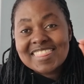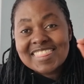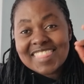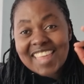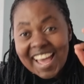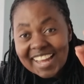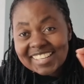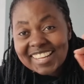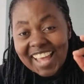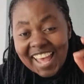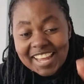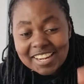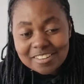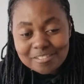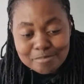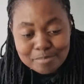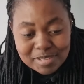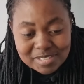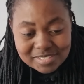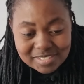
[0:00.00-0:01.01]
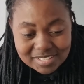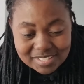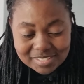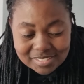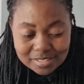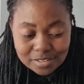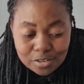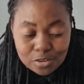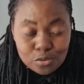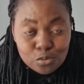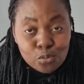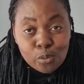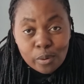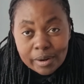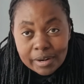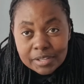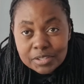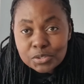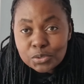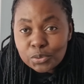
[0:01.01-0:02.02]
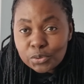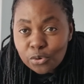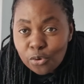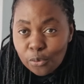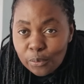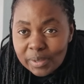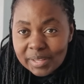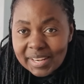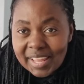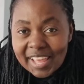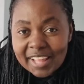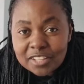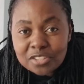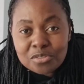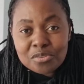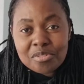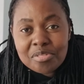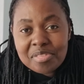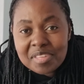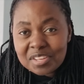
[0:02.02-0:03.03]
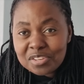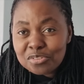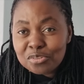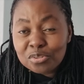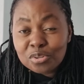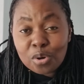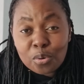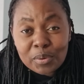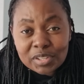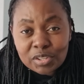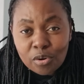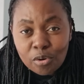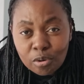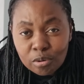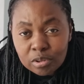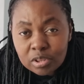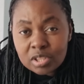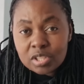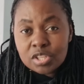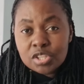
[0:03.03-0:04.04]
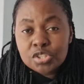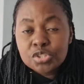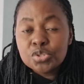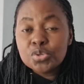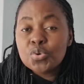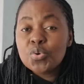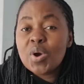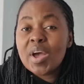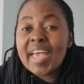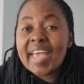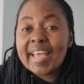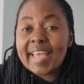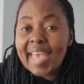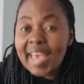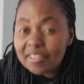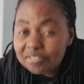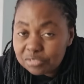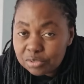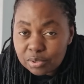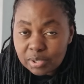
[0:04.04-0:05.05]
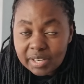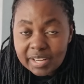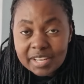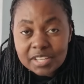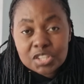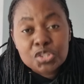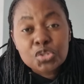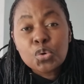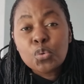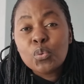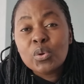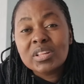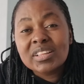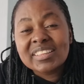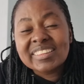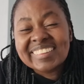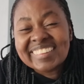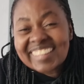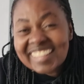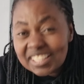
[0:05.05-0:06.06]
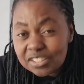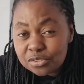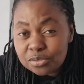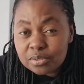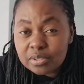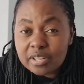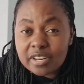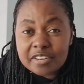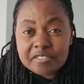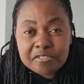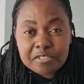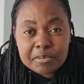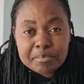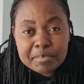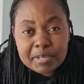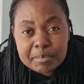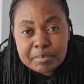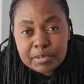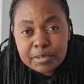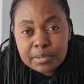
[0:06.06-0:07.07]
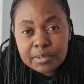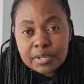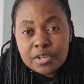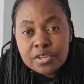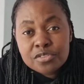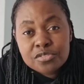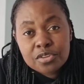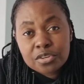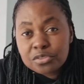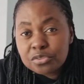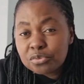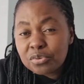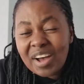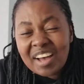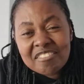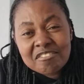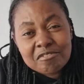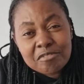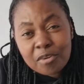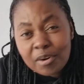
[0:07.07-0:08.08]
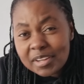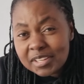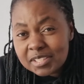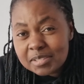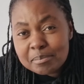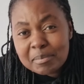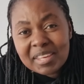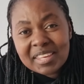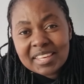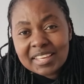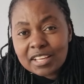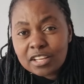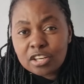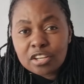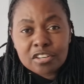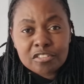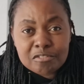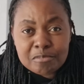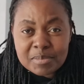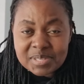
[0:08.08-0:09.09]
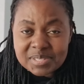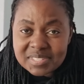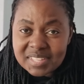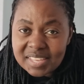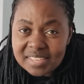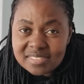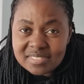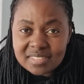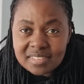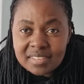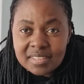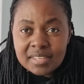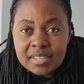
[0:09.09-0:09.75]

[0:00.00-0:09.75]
that kind of business where you go in and you think you know it all. You have to learn. You will need to learn from people so you avoid making a lot of mistakes.